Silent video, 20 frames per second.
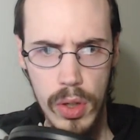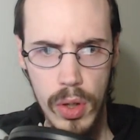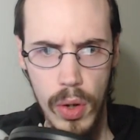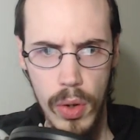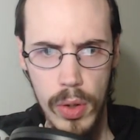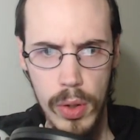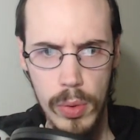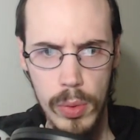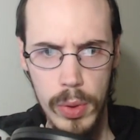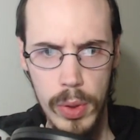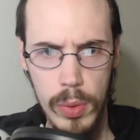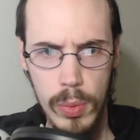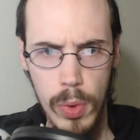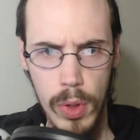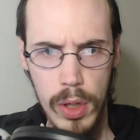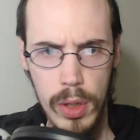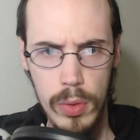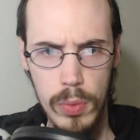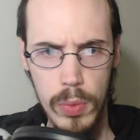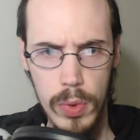All I really
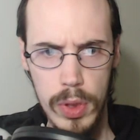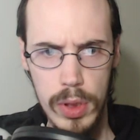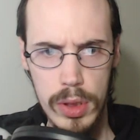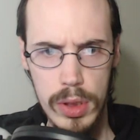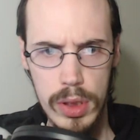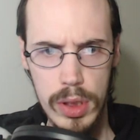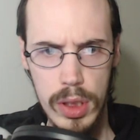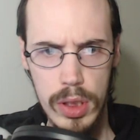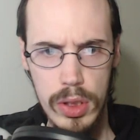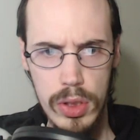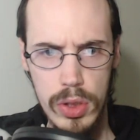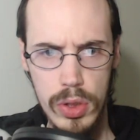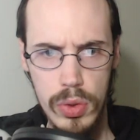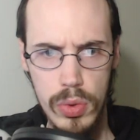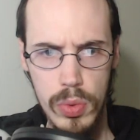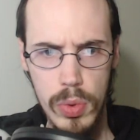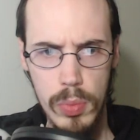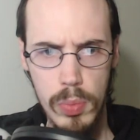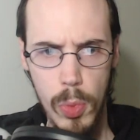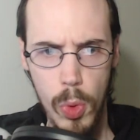wanted was a
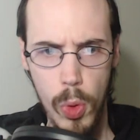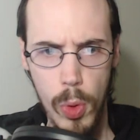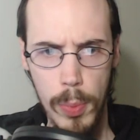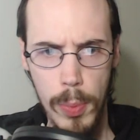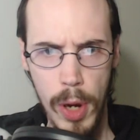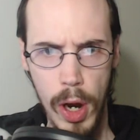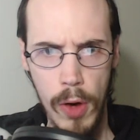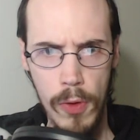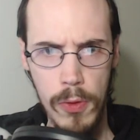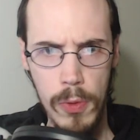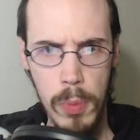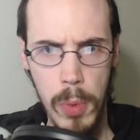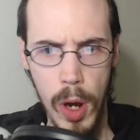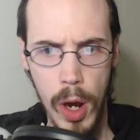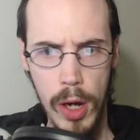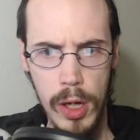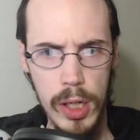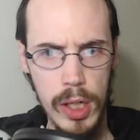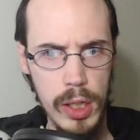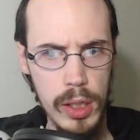new and more powerful
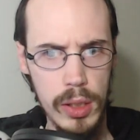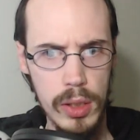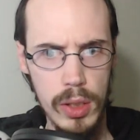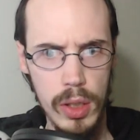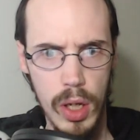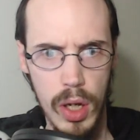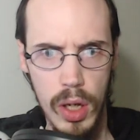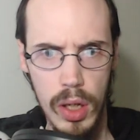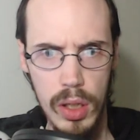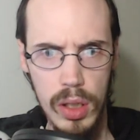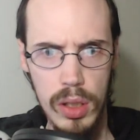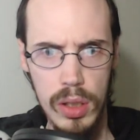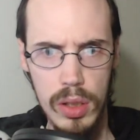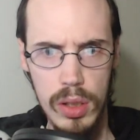body. Huh?